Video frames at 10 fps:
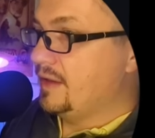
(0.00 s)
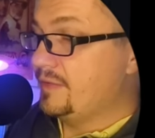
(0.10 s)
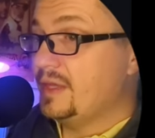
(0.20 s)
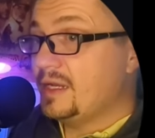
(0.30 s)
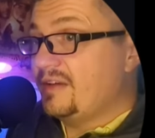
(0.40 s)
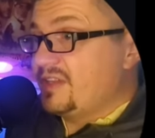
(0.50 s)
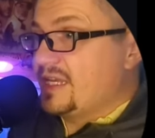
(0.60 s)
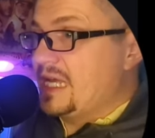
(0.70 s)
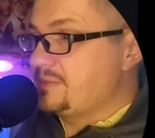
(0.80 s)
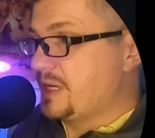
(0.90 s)
then after
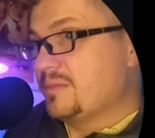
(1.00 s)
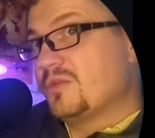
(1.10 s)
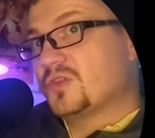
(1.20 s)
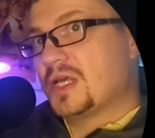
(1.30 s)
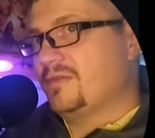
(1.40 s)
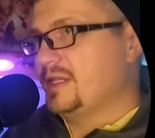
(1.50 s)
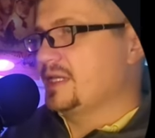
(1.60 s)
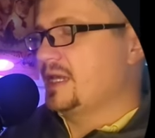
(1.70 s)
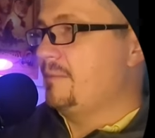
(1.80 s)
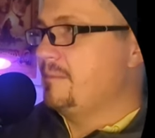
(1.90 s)
Gatsby, I moved to Eleventy,
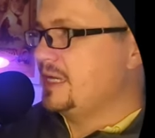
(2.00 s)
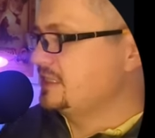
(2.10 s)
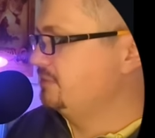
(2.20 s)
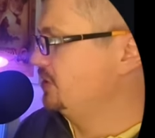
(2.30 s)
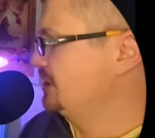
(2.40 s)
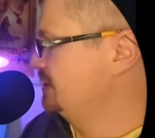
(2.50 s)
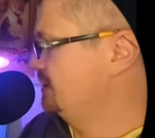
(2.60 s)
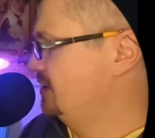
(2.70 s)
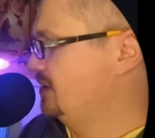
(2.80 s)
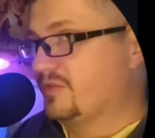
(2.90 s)
amazing project
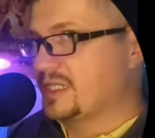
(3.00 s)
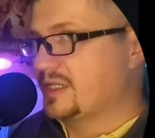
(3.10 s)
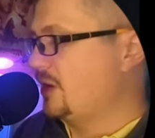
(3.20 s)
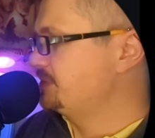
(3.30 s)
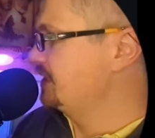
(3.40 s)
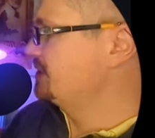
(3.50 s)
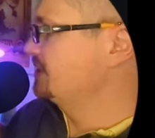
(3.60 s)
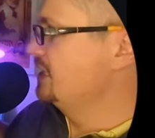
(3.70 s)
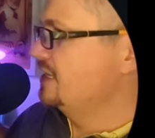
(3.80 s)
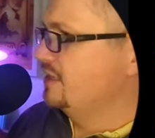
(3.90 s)
for static websites,
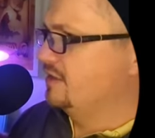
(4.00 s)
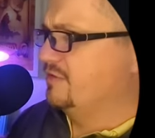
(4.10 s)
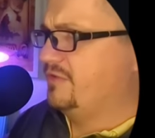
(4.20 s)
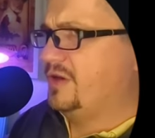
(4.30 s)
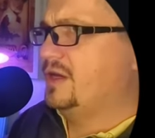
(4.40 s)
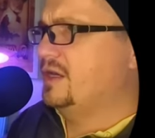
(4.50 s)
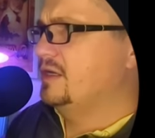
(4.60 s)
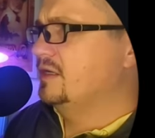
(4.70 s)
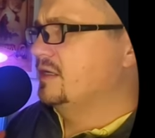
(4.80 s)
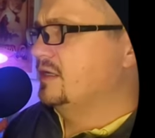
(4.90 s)
far
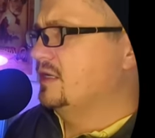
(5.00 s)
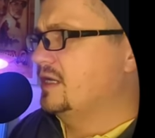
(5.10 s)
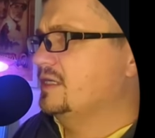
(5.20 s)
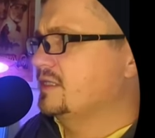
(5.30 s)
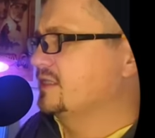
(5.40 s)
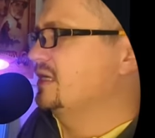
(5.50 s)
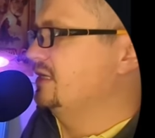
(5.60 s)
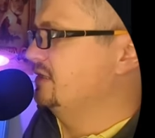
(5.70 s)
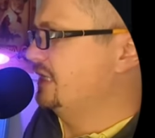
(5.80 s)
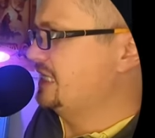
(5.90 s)
lighter
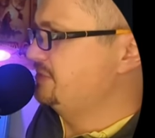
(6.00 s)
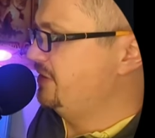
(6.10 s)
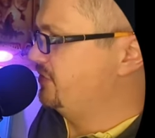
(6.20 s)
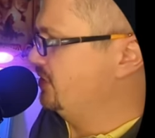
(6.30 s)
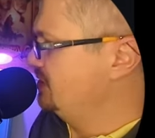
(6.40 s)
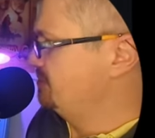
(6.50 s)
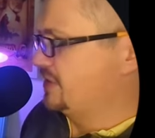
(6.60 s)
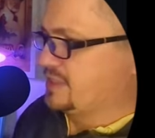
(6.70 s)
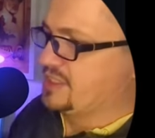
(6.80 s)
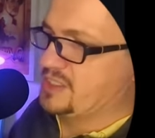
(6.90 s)
than Gatsby, of course,
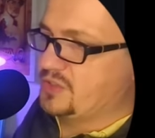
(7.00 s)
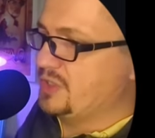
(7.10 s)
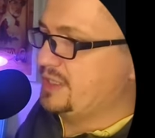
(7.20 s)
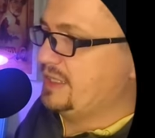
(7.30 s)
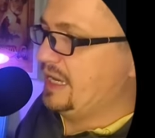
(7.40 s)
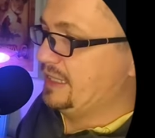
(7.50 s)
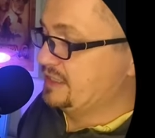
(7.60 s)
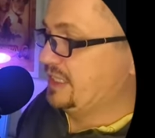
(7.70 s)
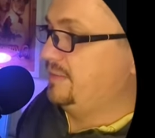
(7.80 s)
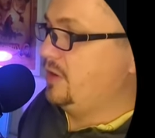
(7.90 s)
because just doing
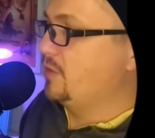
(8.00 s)
HTML,